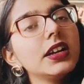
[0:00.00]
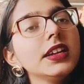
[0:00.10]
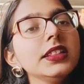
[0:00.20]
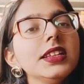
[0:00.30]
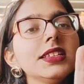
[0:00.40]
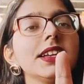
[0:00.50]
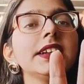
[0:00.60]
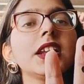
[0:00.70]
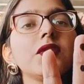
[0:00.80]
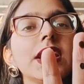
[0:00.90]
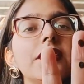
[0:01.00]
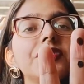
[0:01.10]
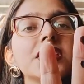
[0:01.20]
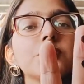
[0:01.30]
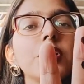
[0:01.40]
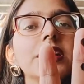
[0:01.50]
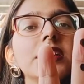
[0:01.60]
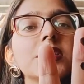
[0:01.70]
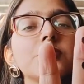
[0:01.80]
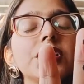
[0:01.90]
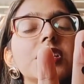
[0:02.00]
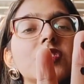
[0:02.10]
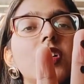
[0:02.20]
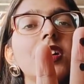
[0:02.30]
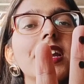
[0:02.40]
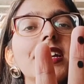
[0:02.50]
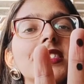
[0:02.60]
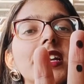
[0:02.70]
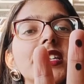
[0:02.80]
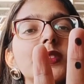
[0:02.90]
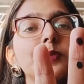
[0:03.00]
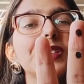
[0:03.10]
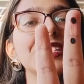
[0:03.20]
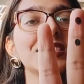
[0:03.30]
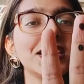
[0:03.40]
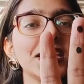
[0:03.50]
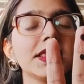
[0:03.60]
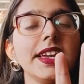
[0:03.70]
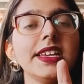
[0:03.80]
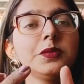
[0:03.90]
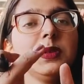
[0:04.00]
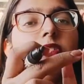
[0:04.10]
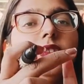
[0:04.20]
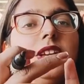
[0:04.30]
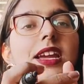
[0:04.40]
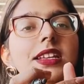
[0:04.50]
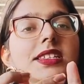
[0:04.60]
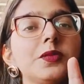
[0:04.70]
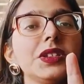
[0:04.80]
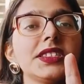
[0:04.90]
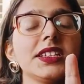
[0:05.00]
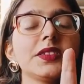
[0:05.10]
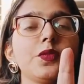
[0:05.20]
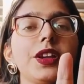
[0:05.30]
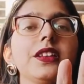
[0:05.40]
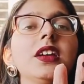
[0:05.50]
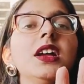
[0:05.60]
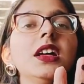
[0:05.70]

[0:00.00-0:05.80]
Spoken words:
In the center we have this point. This point is called as SP6, SP3 and SP6 point.